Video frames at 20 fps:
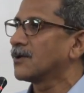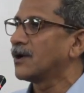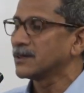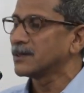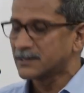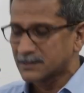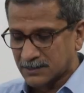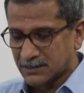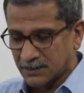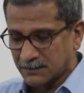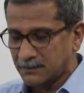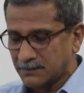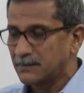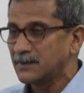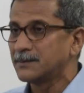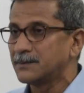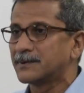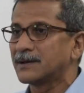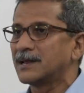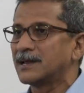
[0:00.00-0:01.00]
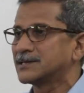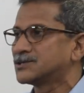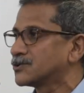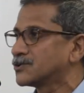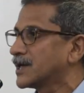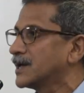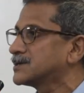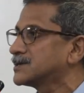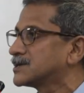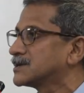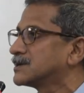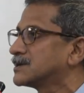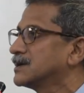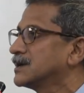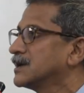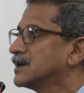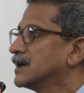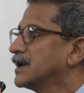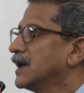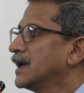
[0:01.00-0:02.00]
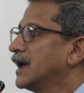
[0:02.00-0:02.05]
call the term liberal education